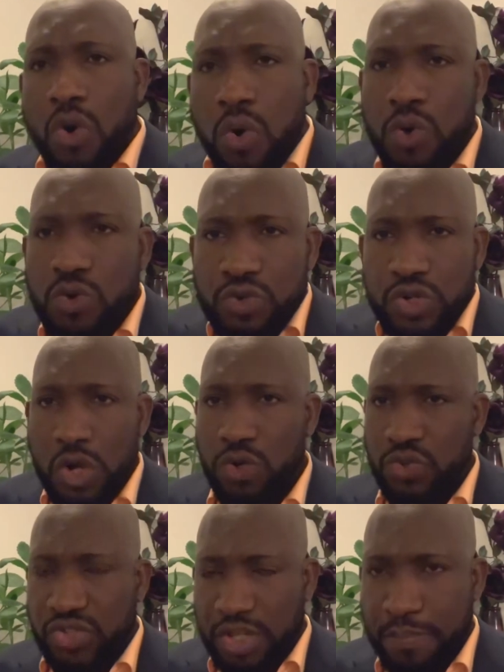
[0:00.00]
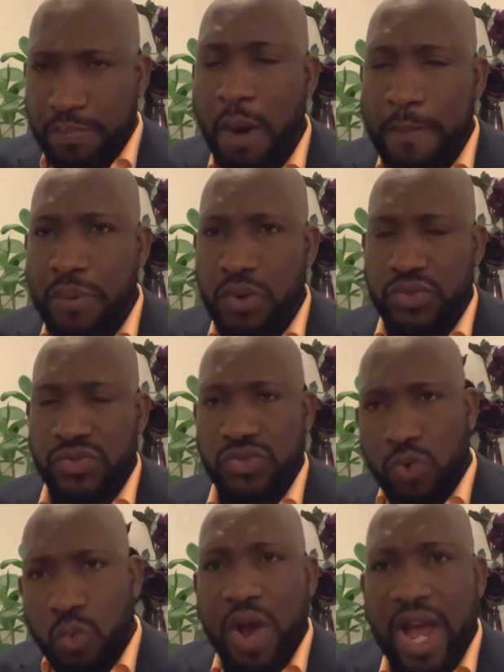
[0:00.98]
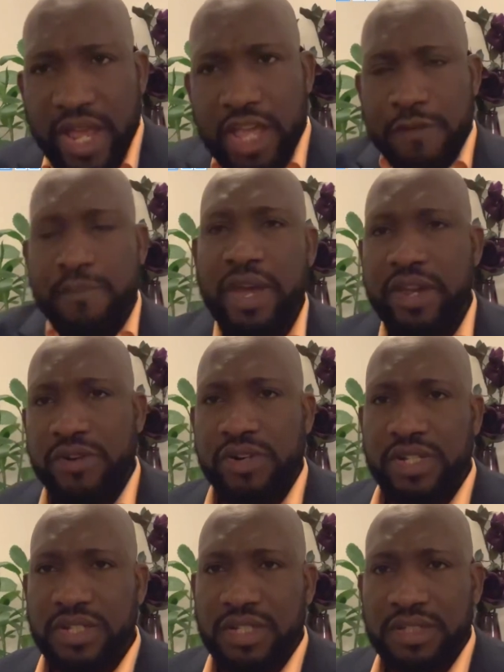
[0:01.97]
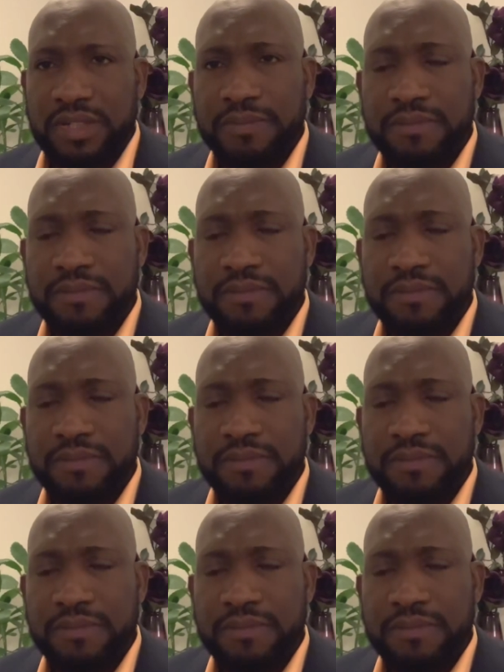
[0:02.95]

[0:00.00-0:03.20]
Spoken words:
who knows the purpose why he migrated?